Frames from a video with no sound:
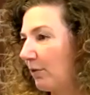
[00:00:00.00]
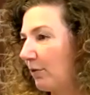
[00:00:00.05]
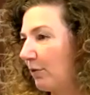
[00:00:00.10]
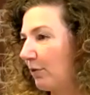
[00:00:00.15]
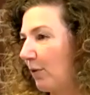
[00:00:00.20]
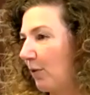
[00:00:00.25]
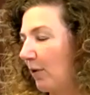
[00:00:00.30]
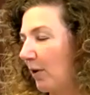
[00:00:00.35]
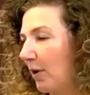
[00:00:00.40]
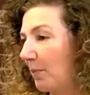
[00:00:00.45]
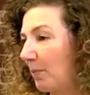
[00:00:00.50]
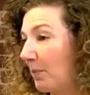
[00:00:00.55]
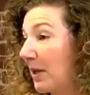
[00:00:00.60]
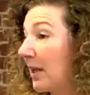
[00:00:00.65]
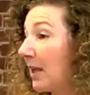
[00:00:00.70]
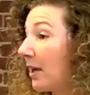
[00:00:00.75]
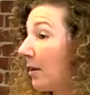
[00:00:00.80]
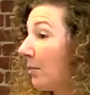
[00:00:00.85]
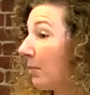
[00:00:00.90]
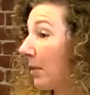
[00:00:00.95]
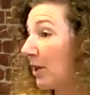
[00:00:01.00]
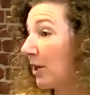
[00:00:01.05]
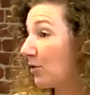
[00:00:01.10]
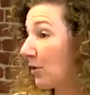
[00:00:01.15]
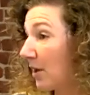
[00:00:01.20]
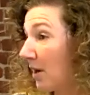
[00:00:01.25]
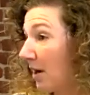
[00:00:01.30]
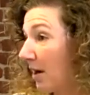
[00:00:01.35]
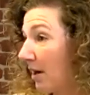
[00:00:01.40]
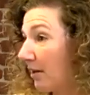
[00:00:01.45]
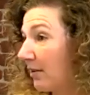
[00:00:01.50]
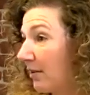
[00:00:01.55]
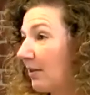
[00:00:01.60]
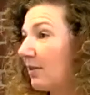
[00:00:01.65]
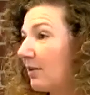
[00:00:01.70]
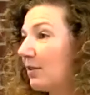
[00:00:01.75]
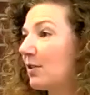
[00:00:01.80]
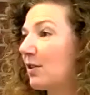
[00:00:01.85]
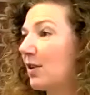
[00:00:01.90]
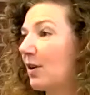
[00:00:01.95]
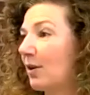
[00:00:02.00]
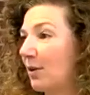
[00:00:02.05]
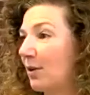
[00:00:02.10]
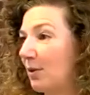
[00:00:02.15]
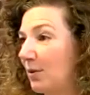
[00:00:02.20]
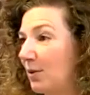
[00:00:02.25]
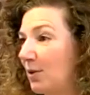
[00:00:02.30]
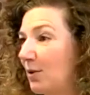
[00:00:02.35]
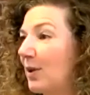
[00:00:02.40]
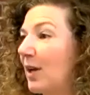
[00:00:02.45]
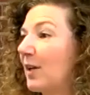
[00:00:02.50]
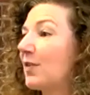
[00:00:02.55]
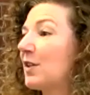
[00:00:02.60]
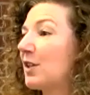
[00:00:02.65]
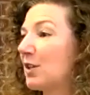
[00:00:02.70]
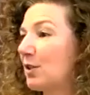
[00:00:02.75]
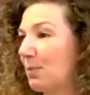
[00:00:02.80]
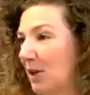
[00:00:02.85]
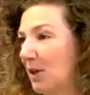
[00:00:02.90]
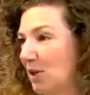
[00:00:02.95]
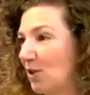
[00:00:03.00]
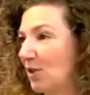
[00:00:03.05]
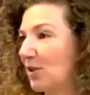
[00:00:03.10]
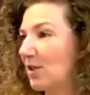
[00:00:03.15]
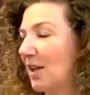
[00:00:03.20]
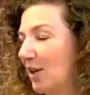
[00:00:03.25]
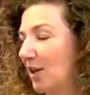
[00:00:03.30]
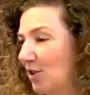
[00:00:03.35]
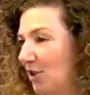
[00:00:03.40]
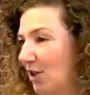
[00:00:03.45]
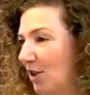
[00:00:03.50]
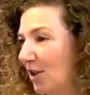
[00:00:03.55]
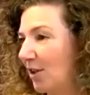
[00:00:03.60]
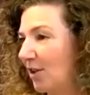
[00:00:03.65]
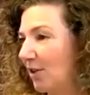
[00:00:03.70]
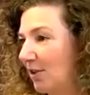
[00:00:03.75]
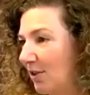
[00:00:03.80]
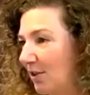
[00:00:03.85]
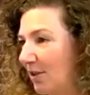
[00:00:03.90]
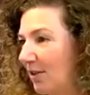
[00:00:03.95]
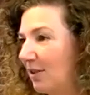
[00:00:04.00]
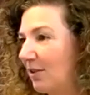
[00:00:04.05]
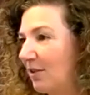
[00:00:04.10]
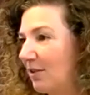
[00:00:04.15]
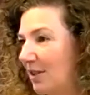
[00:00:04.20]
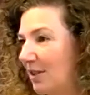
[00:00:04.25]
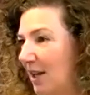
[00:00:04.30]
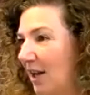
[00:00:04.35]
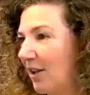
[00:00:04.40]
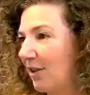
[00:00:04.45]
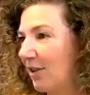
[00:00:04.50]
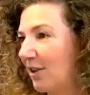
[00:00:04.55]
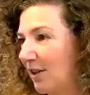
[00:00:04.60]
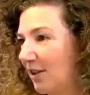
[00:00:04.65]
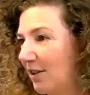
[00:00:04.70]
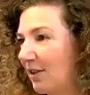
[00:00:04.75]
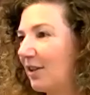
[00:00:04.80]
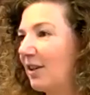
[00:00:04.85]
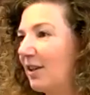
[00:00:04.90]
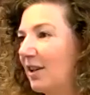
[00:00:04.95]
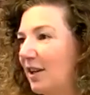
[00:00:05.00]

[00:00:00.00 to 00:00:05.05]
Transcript: for being a Patreon. So you get this special session together.